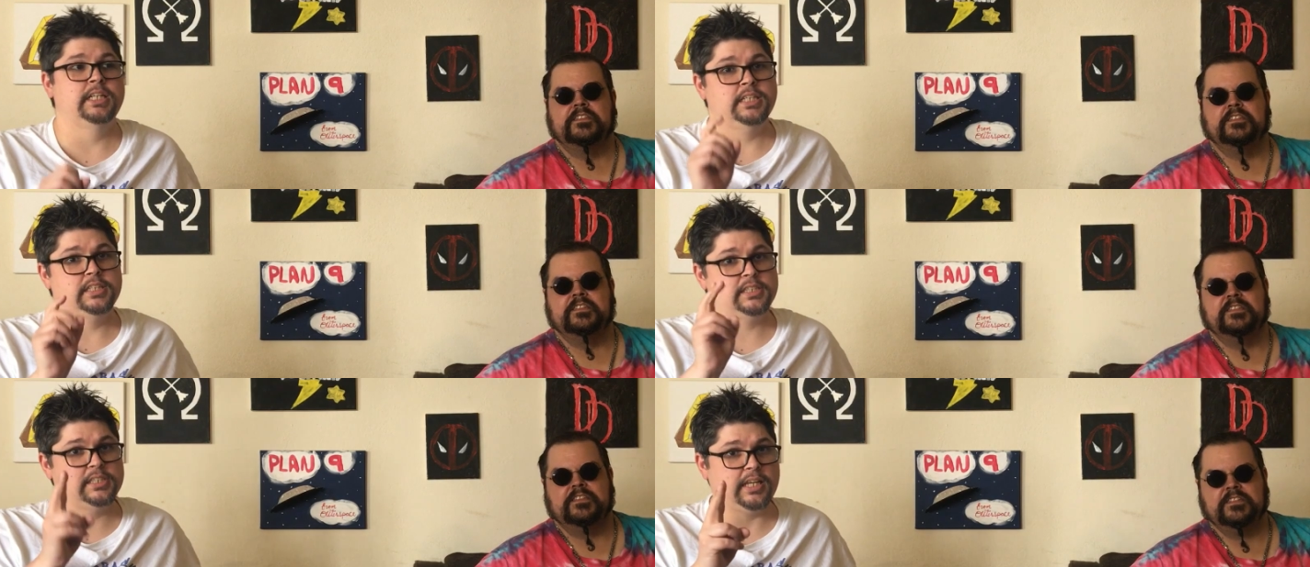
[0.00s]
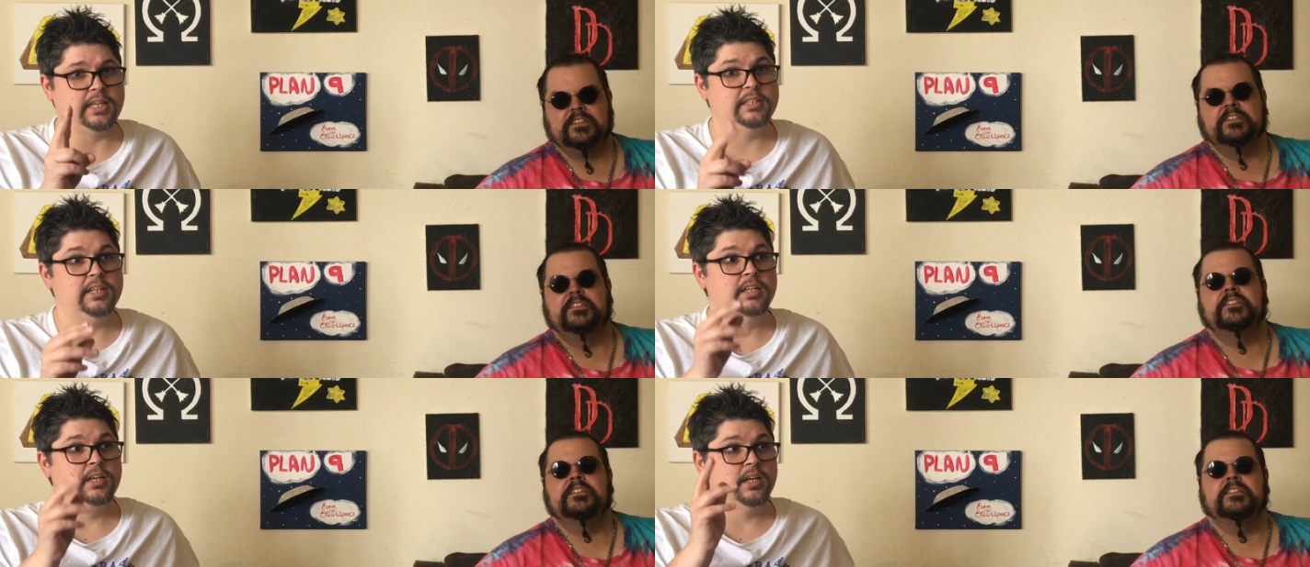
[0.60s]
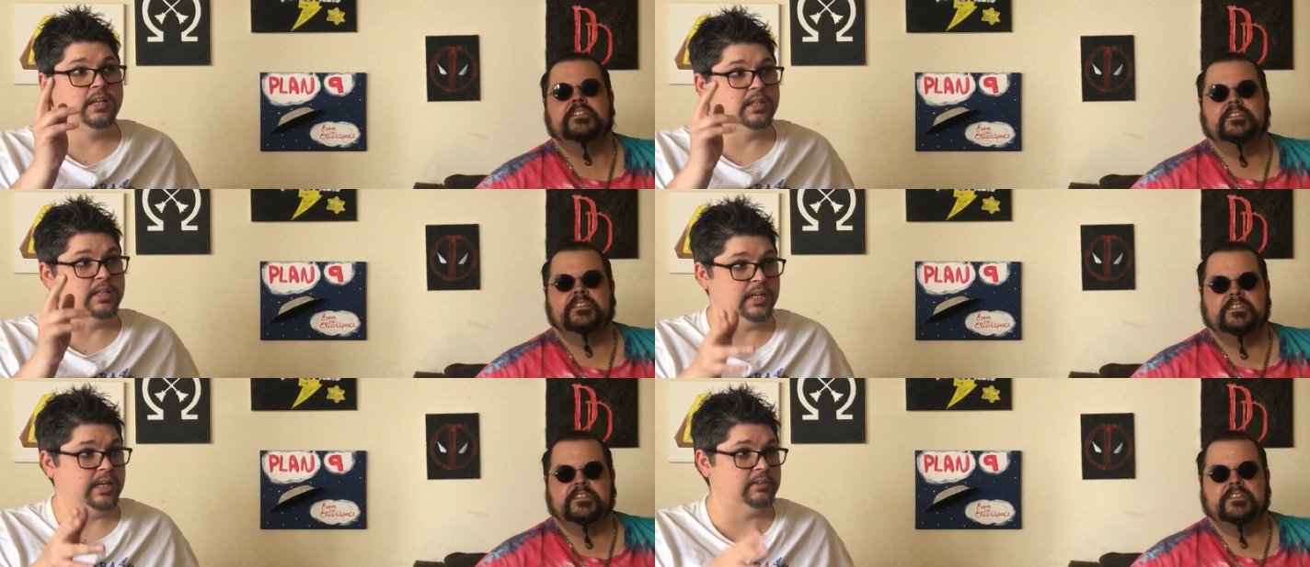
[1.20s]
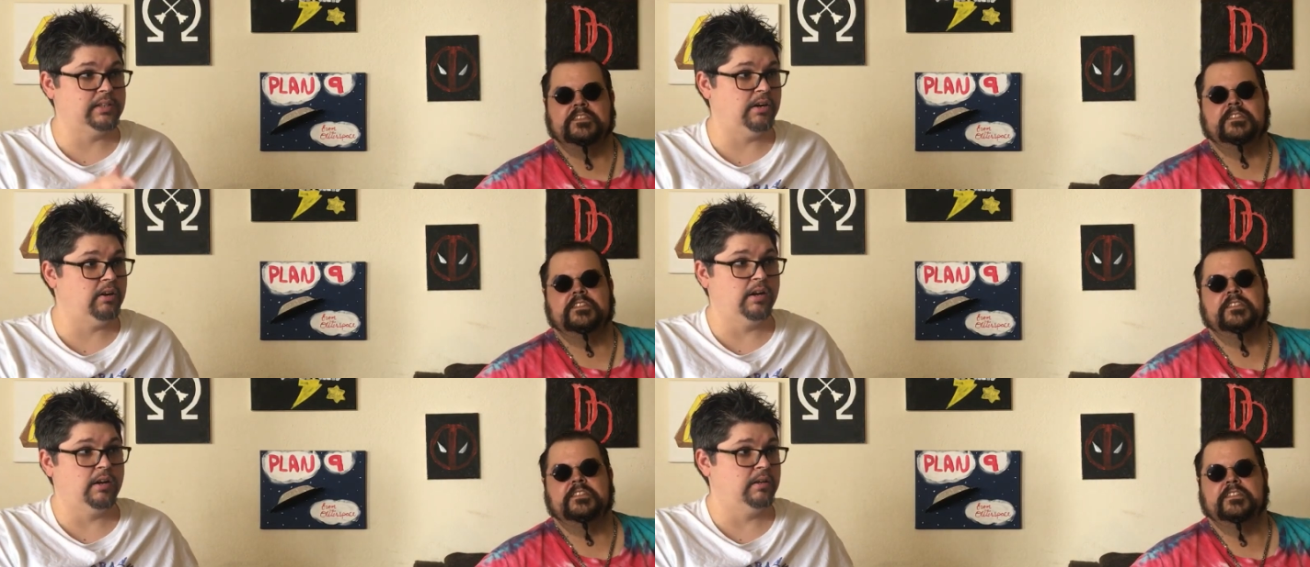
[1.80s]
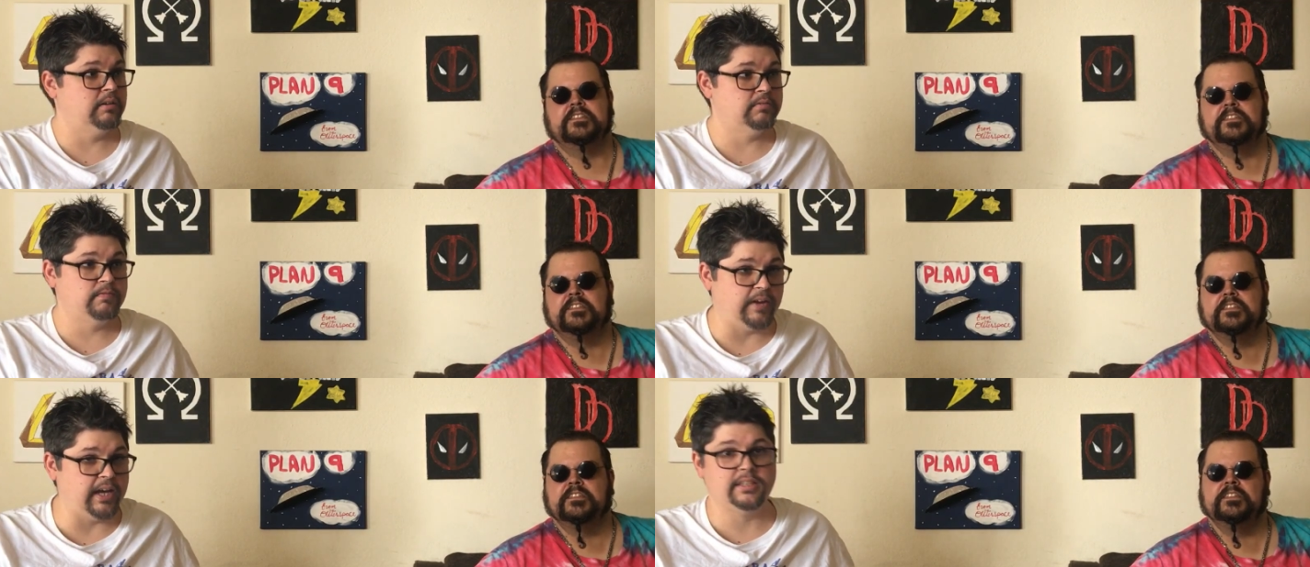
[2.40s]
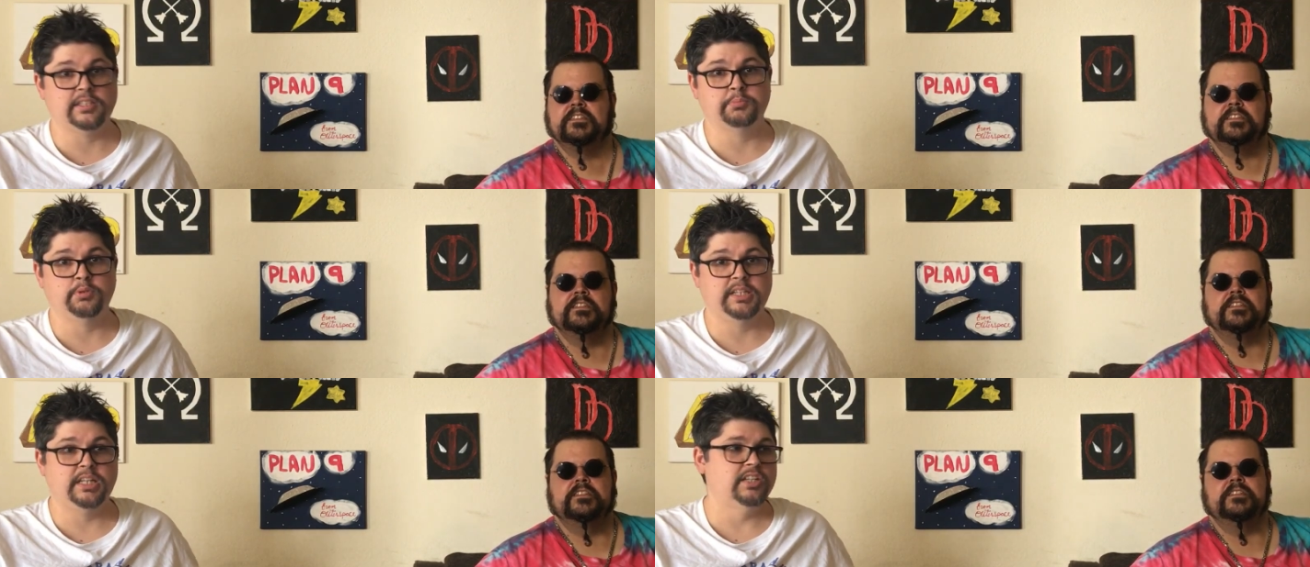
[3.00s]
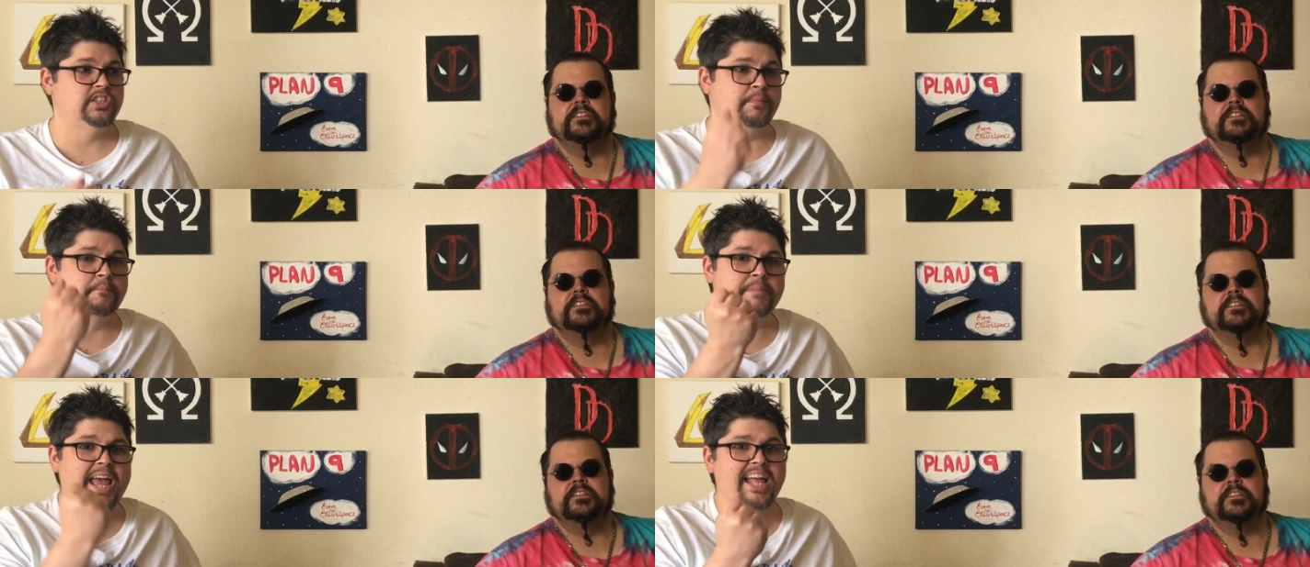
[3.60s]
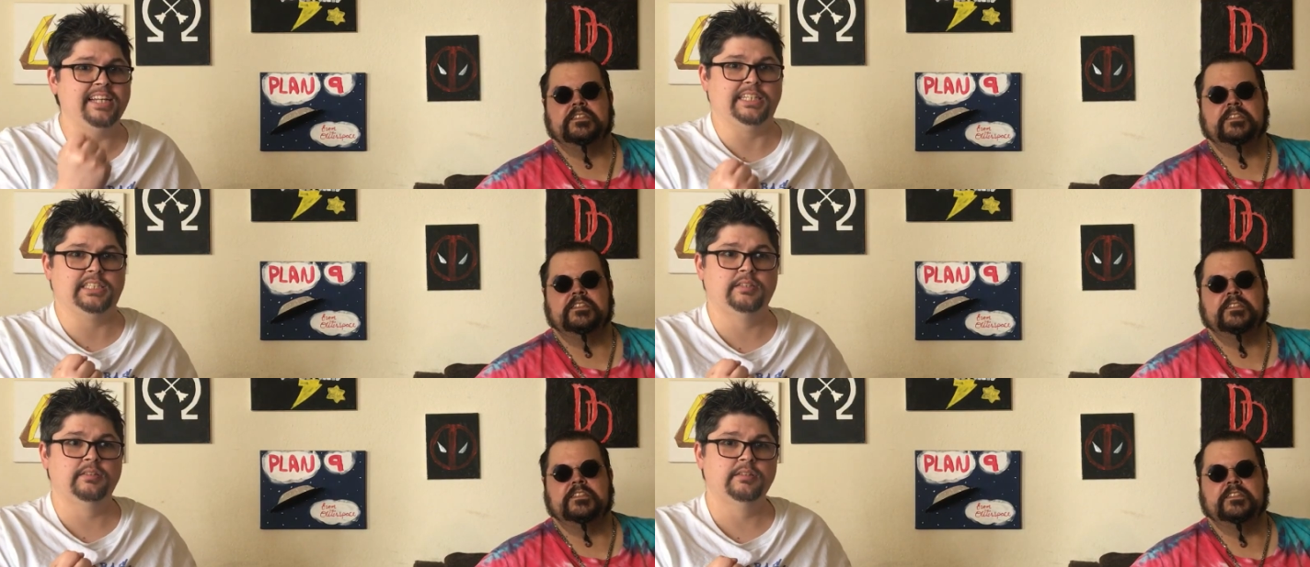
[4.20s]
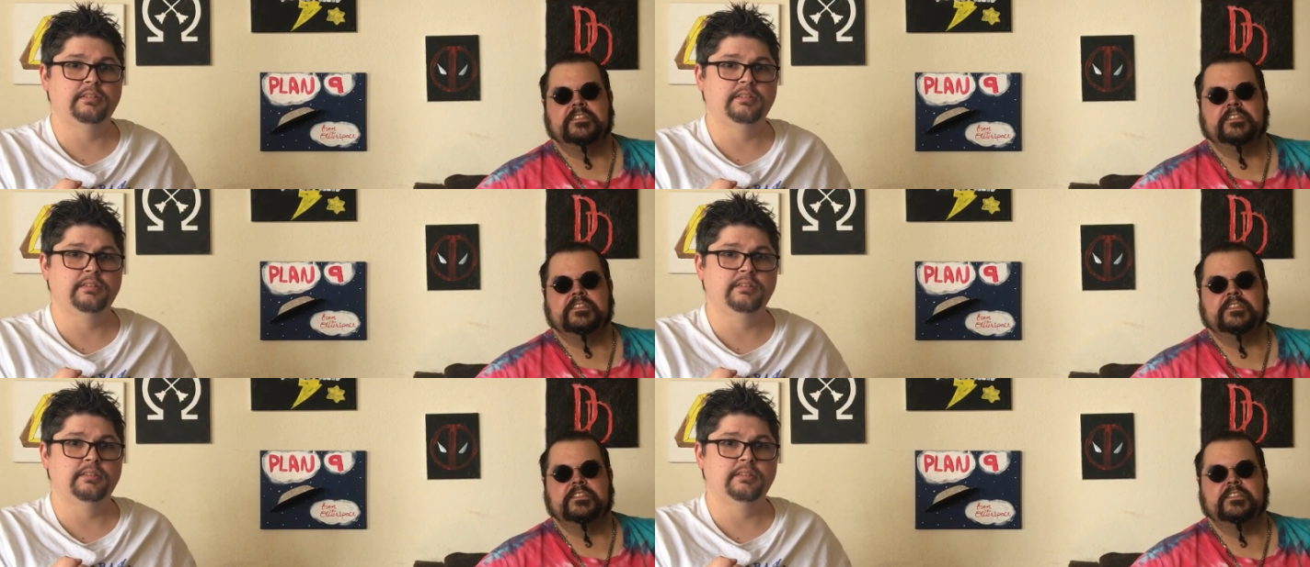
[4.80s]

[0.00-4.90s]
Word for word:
Speaker 1: Second, get out there, find this movie, demand it,